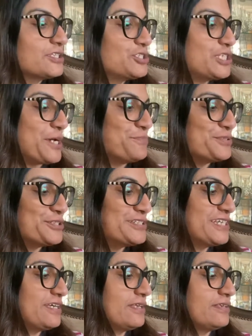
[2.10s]
Chapter
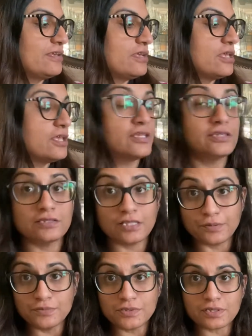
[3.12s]
10,
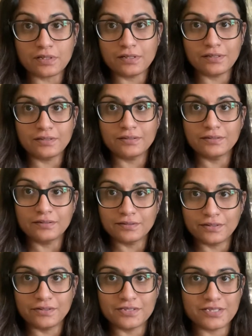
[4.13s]
Thumped on
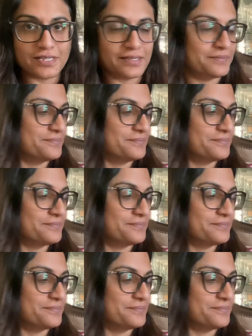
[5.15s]
Thursday.